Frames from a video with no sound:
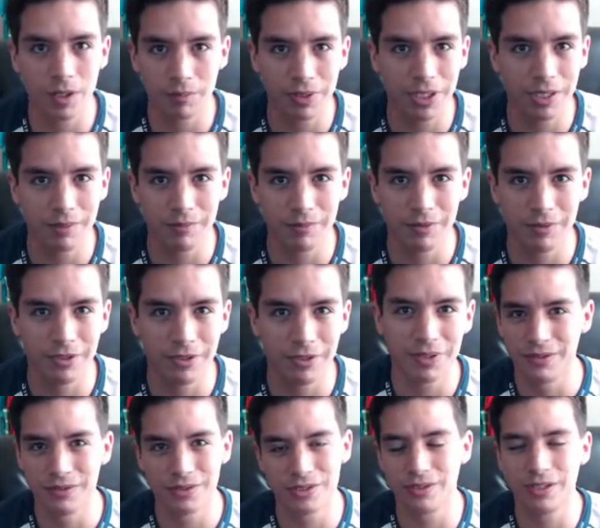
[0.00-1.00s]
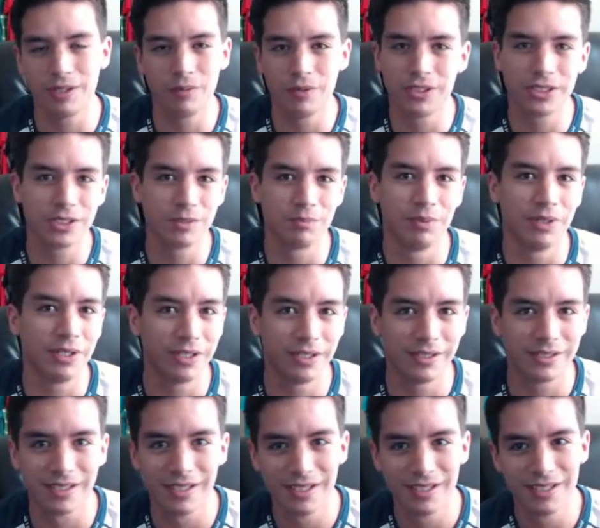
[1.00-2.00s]
to play you. So they would just bug
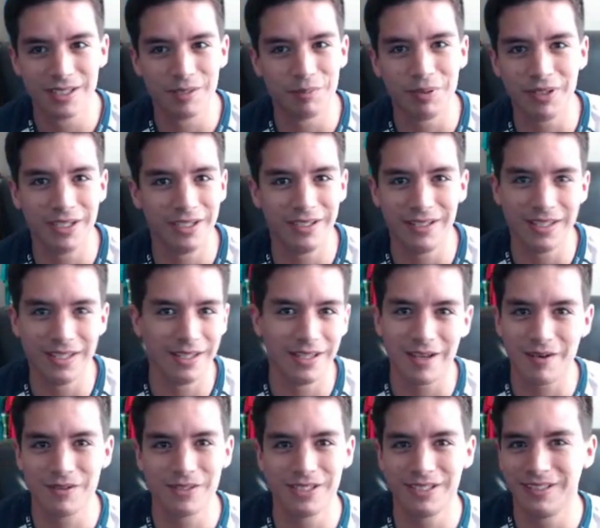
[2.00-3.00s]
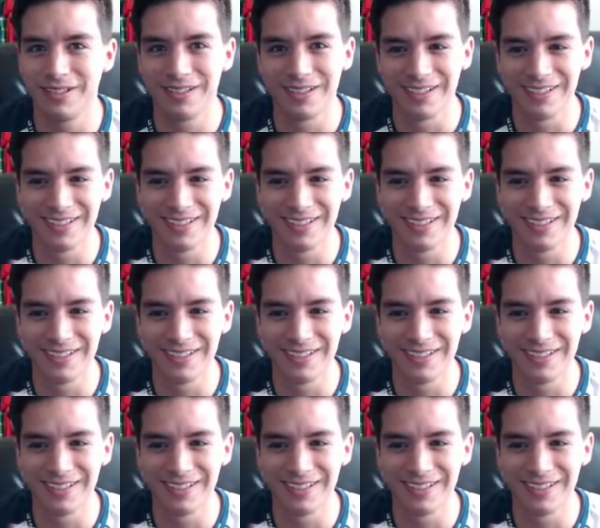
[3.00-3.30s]
us to play, and that was it.